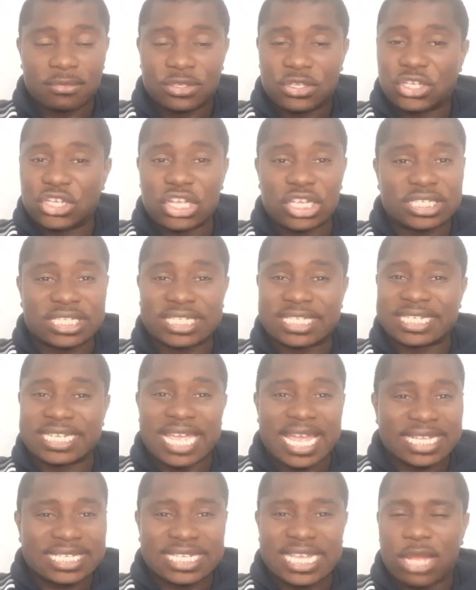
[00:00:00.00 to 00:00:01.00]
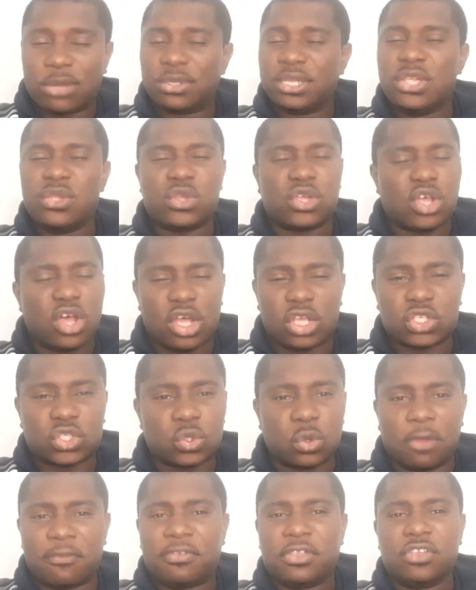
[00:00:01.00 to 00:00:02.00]
Just get out.
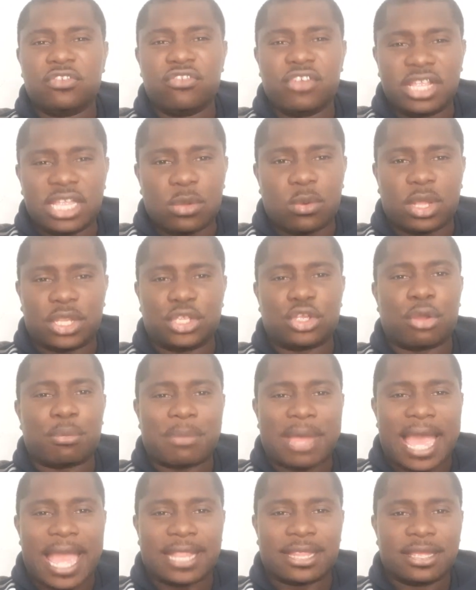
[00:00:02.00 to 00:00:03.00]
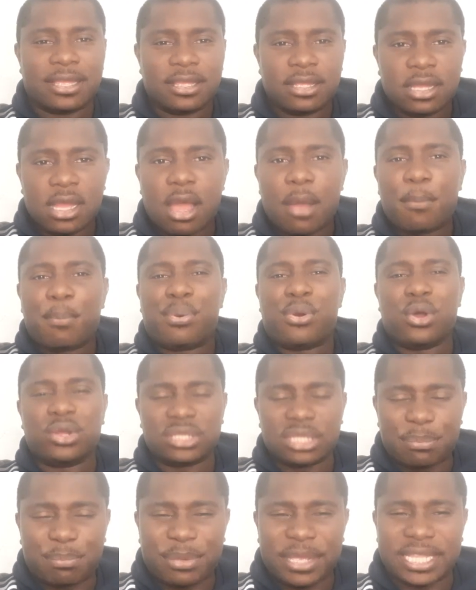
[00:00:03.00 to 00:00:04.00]
Newcastle, if you really want your man,
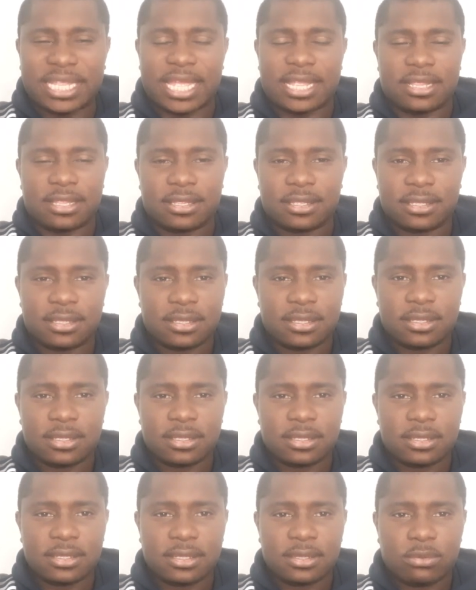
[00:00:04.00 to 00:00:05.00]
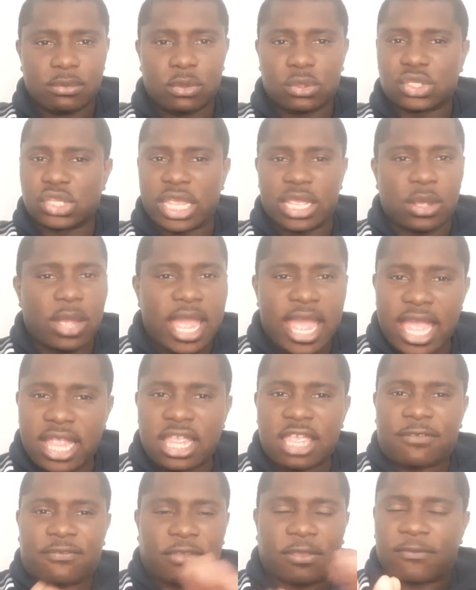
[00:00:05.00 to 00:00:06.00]
put the bid in. We'll take
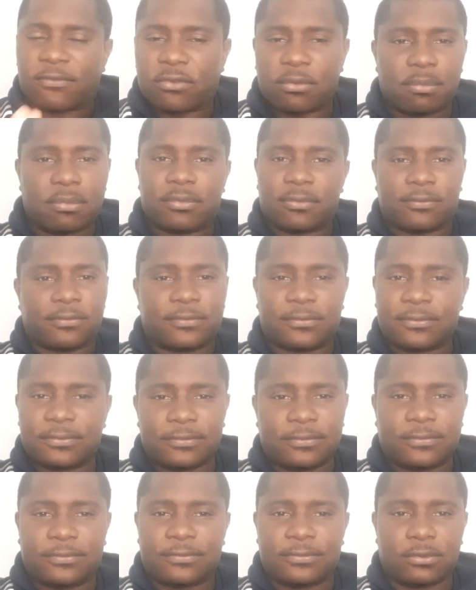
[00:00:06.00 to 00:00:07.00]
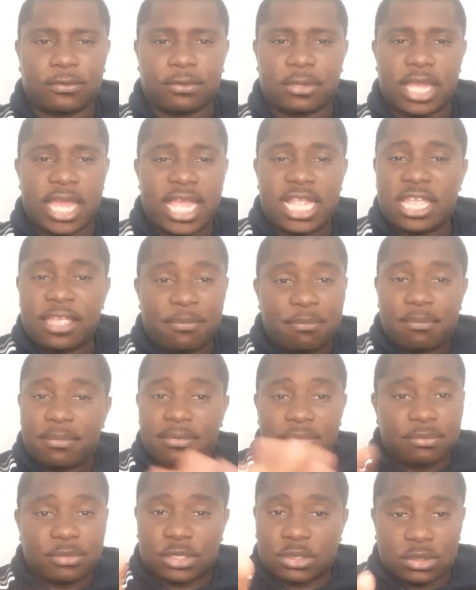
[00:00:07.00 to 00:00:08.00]
anything for any
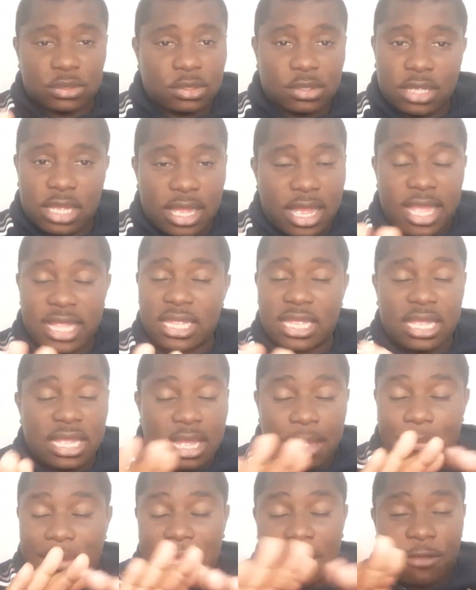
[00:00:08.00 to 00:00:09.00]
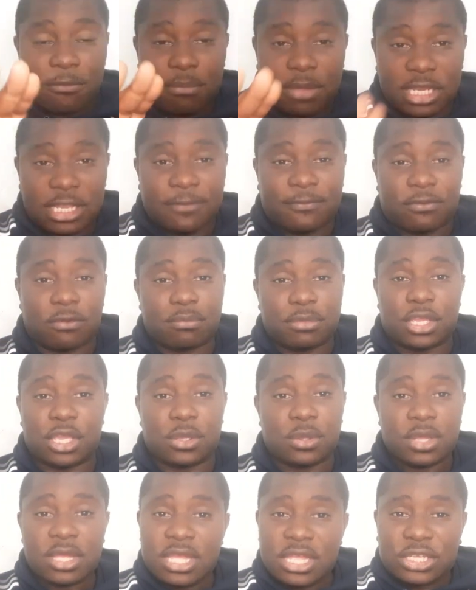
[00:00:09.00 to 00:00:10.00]
amount of money from
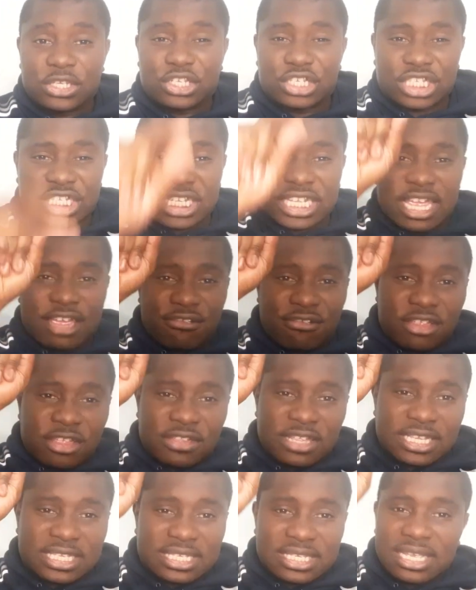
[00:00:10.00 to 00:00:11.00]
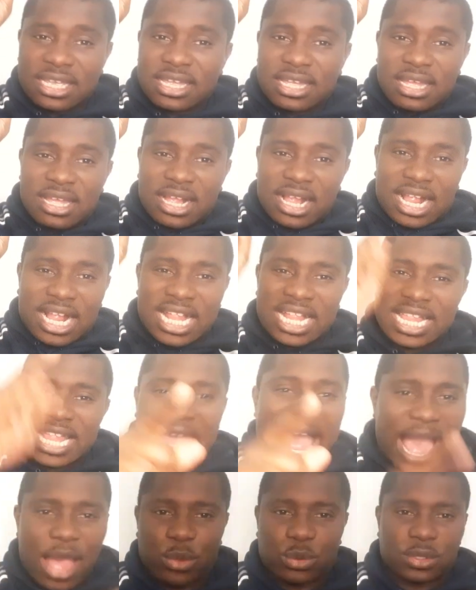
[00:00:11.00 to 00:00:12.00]
you just to get rid of this
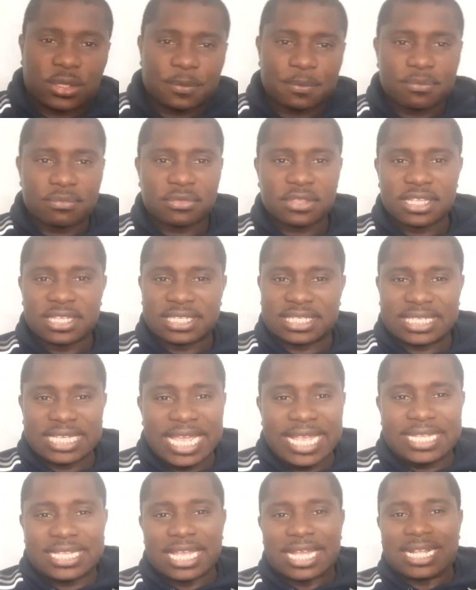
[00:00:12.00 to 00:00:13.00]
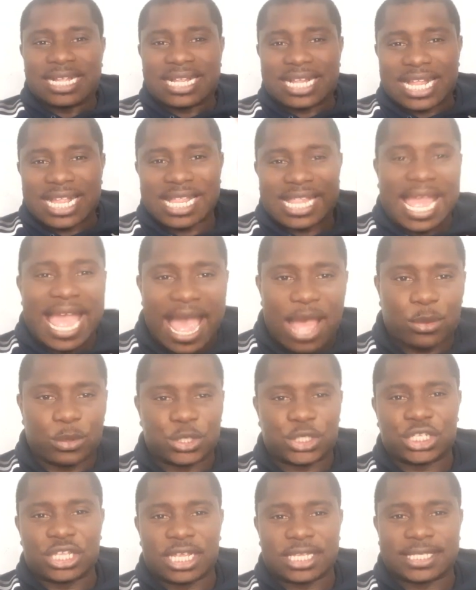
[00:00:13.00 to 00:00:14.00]
clown. Seasoned clown,
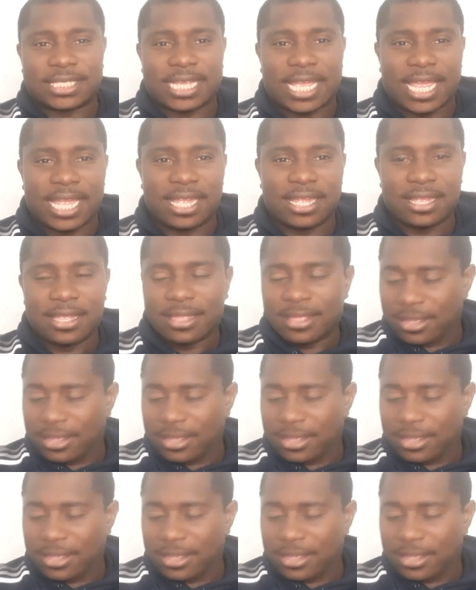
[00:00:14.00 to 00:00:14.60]
should I say.